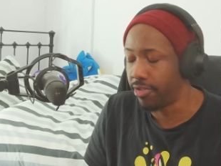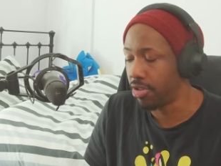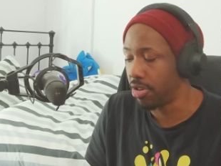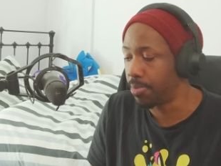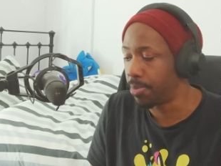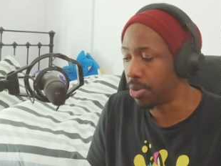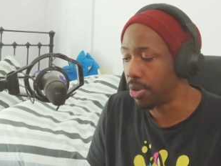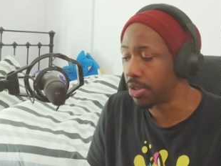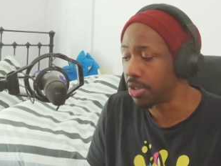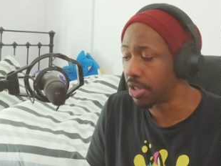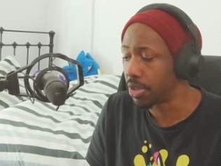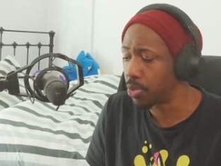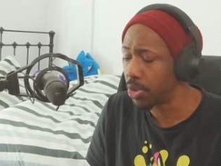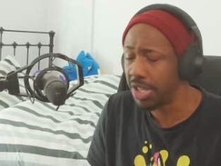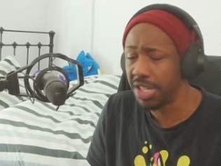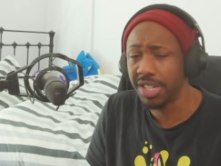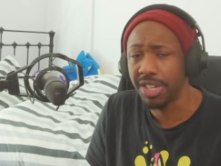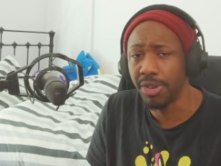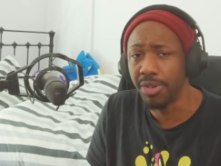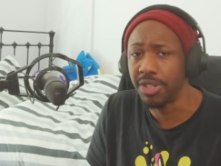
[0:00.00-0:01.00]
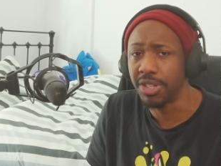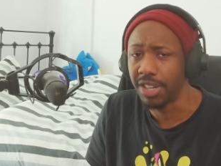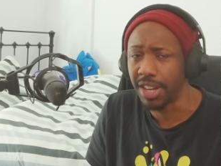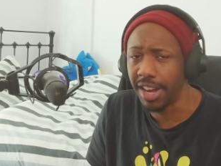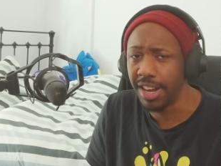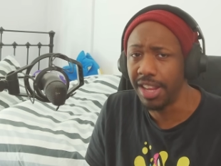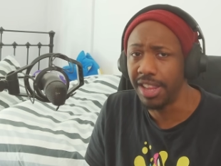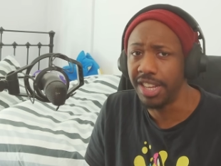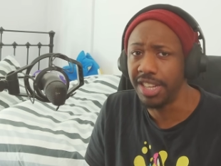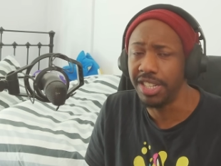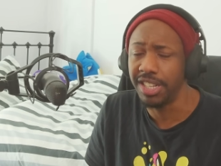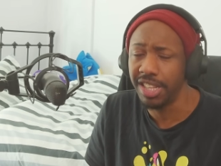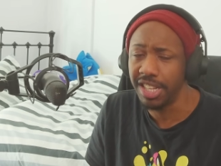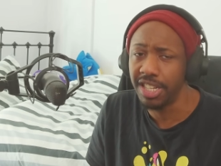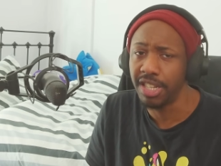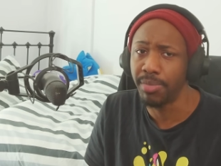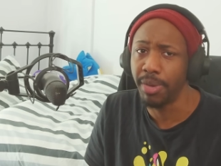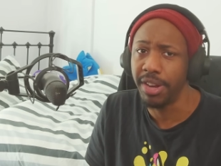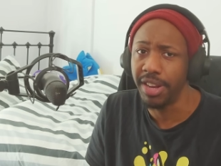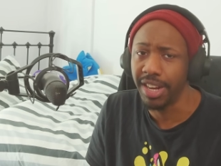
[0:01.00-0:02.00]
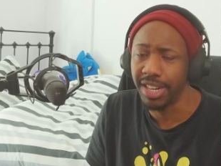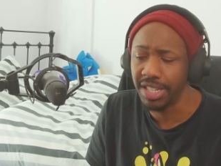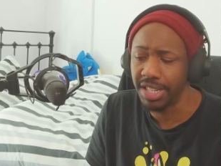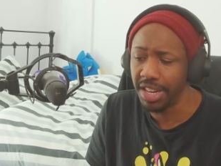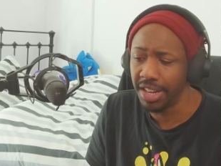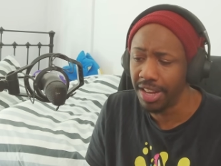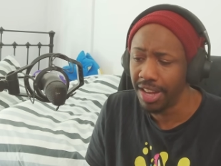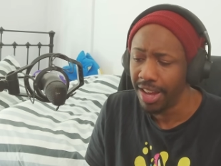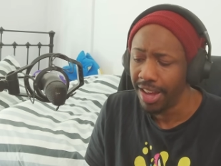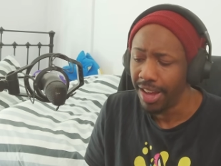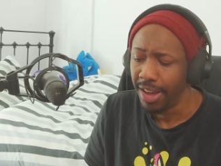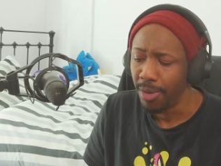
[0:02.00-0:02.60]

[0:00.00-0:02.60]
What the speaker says: very important, which is going to kind of lead into my next thing.